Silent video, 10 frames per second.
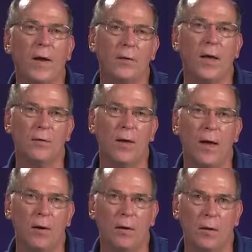write that
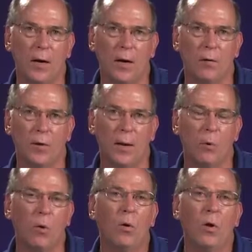down in the data
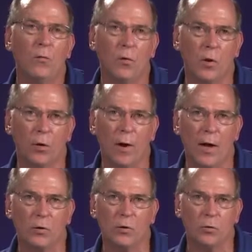table for the
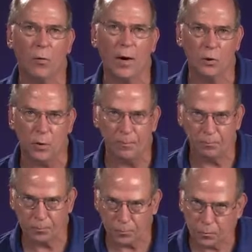crash duration.
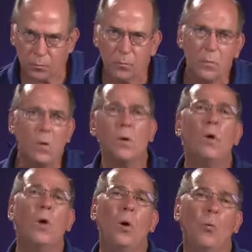
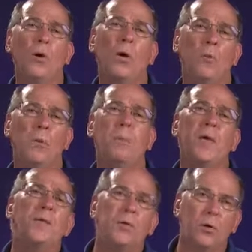We're going to
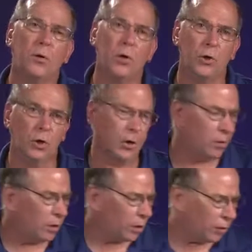repeat the
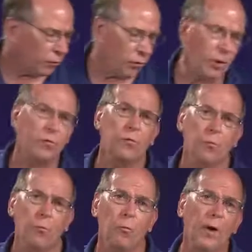collision for
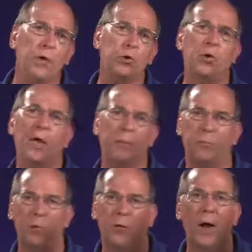this
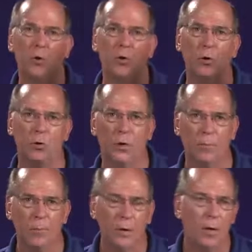ring-shaped crash cushion.